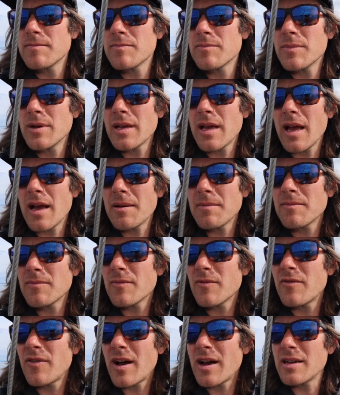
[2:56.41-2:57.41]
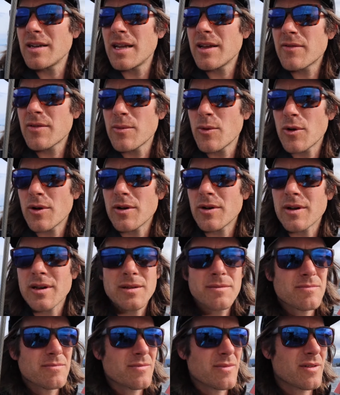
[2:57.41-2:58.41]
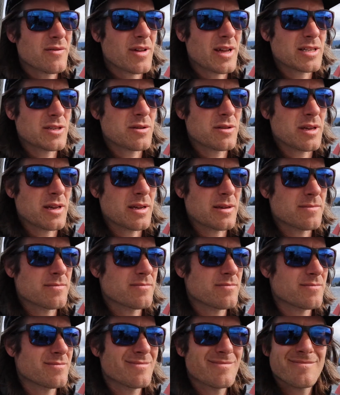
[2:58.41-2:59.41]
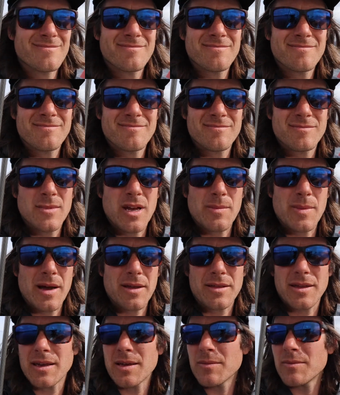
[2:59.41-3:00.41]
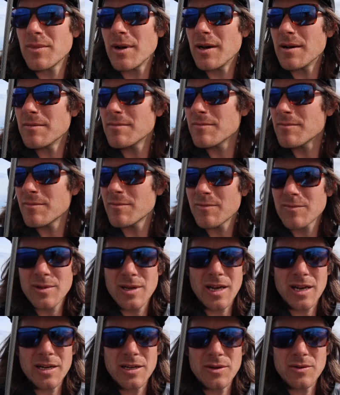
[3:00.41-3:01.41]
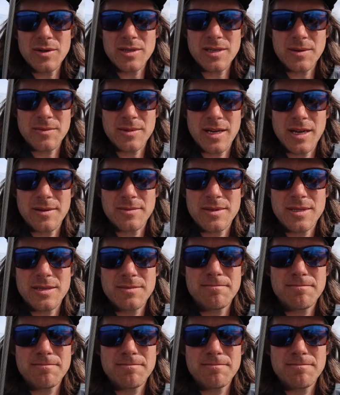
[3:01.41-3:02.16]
But yeah, fine day from ordering. That's your thing. Not my thing, but gotta do it sometimes.